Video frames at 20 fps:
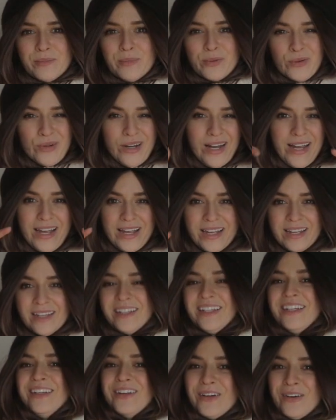a beret.
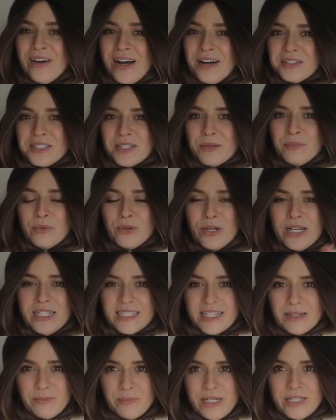You know how some berets
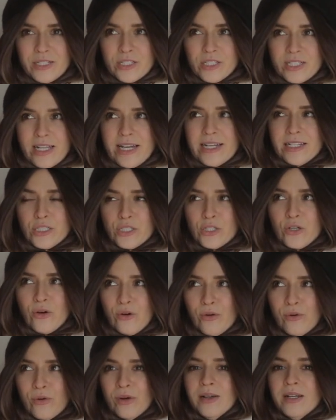can be just like
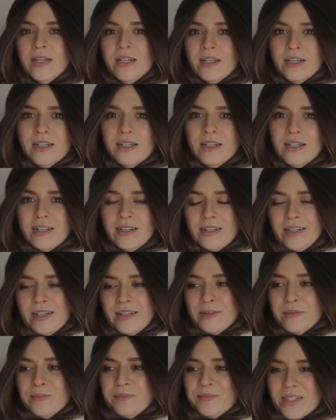so you
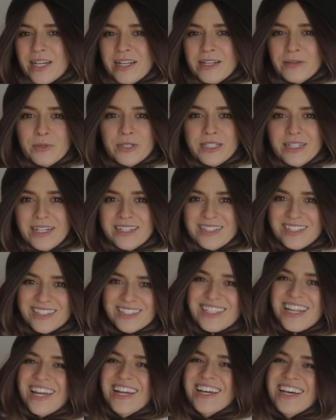know, kind of
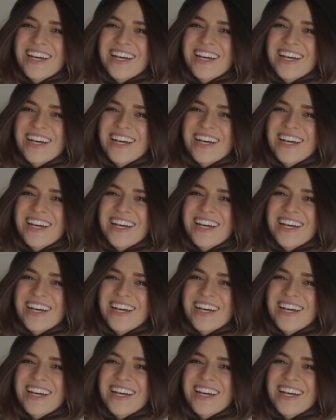pretentious.